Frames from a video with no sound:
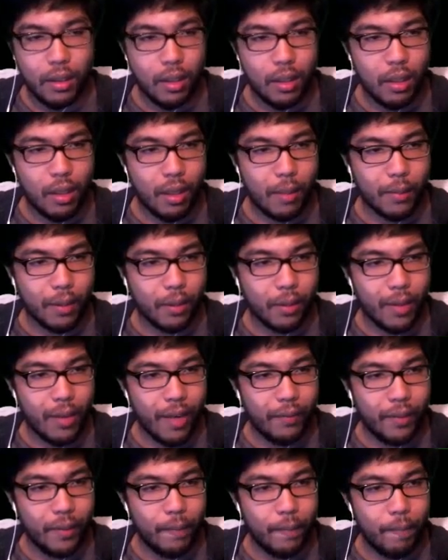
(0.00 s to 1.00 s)
Alright, I'm gonna
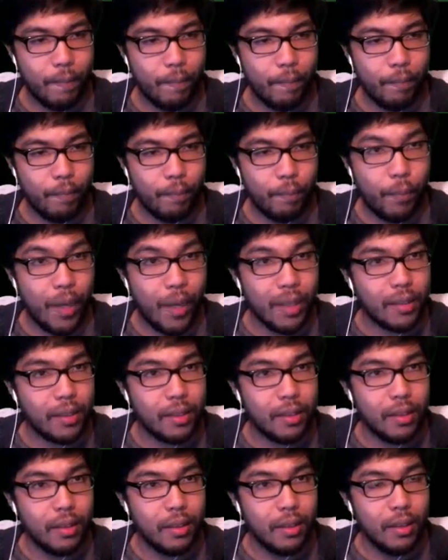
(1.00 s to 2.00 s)
craft it.
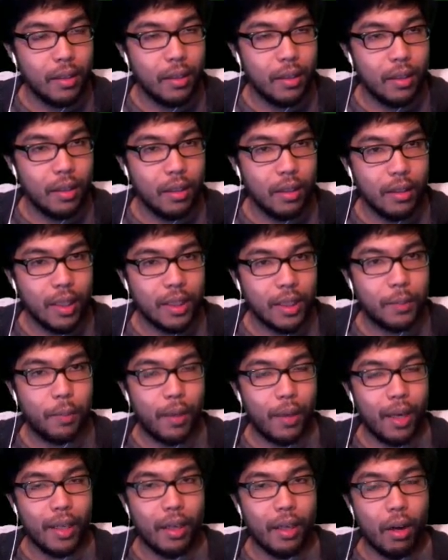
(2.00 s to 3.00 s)
But! Let's
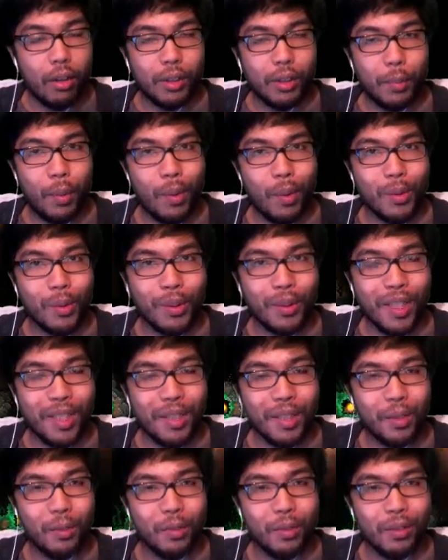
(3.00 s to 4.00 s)
buy all the pulse grenades
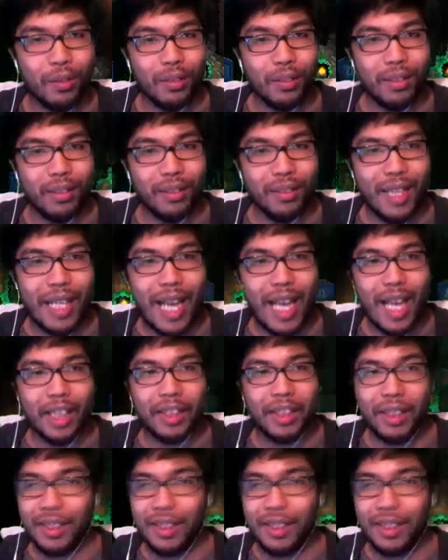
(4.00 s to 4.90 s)
in the world. That actually